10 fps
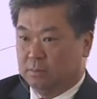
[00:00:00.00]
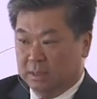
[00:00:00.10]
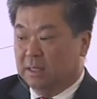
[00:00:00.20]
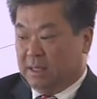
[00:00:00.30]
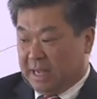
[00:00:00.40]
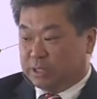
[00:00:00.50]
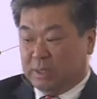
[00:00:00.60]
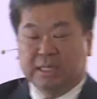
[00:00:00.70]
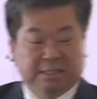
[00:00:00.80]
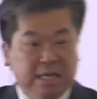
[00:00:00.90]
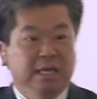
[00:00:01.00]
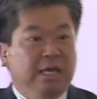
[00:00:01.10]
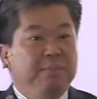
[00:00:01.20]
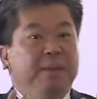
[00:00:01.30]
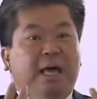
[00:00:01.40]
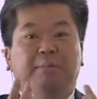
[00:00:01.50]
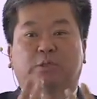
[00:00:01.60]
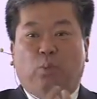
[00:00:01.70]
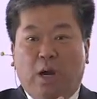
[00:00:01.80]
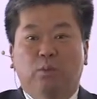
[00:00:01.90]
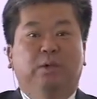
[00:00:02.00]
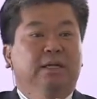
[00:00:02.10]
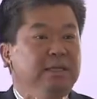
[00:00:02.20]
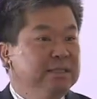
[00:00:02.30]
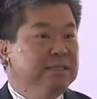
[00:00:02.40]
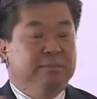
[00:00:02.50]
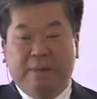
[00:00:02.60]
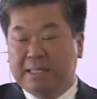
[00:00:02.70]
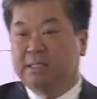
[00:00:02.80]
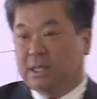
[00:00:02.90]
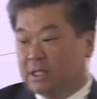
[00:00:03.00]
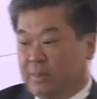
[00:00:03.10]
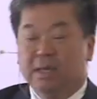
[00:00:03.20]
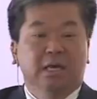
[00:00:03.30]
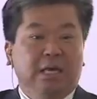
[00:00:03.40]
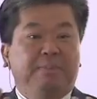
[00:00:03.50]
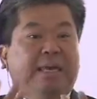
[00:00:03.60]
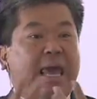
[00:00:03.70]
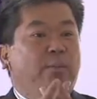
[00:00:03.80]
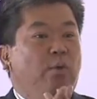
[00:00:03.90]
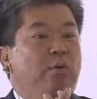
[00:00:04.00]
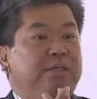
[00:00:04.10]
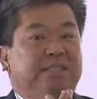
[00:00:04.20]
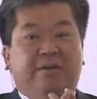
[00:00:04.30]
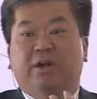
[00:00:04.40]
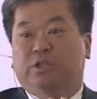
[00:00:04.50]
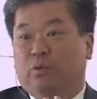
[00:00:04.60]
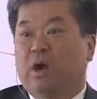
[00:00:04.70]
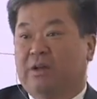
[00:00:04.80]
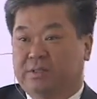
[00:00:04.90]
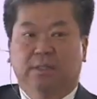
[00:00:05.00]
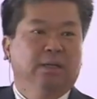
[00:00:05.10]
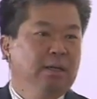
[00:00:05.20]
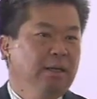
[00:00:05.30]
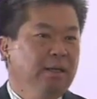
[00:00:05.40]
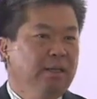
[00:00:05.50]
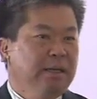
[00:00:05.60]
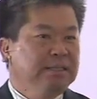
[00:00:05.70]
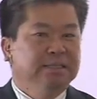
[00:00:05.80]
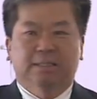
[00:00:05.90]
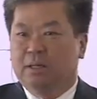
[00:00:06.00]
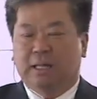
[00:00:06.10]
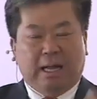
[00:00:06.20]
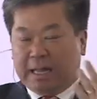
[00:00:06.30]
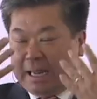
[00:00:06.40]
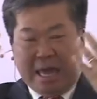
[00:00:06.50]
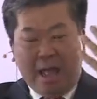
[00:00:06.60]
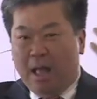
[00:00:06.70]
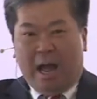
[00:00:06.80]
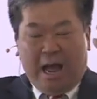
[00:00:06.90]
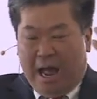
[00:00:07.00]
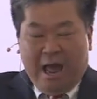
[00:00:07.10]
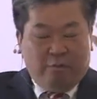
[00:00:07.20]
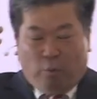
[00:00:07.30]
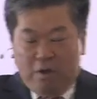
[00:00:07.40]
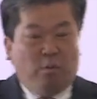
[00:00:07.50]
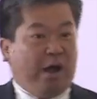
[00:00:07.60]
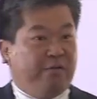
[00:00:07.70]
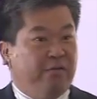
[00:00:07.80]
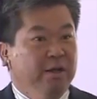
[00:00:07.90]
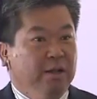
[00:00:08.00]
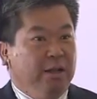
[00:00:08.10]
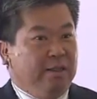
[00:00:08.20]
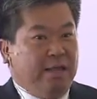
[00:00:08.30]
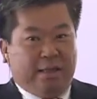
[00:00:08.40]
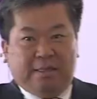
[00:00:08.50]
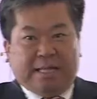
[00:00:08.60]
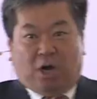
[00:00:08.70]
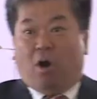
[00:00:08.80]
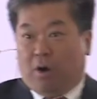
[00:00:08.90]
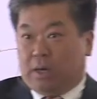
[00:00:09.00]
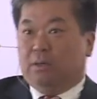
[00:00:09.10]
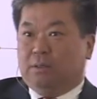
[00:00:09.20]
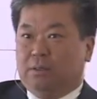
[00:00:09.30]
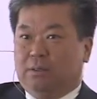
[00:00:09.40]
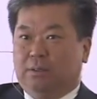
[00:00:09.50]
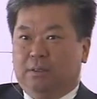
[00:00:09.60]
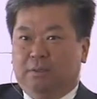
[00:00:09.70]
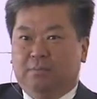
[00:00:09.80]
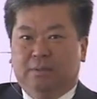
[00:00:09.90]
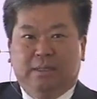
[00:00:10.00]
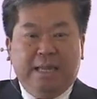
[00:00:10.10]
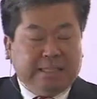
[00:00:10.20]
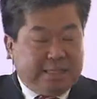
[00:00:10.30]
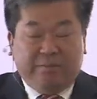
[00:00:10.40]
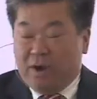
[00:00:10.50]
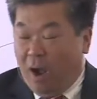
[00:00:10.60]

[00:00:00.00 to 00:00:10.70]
And that's what he does. He becomes one with, this is an amazing thing to me. He became one with 700 wives. That's, I, I can't, I have one wife. And, and, and that's hard. He has 700.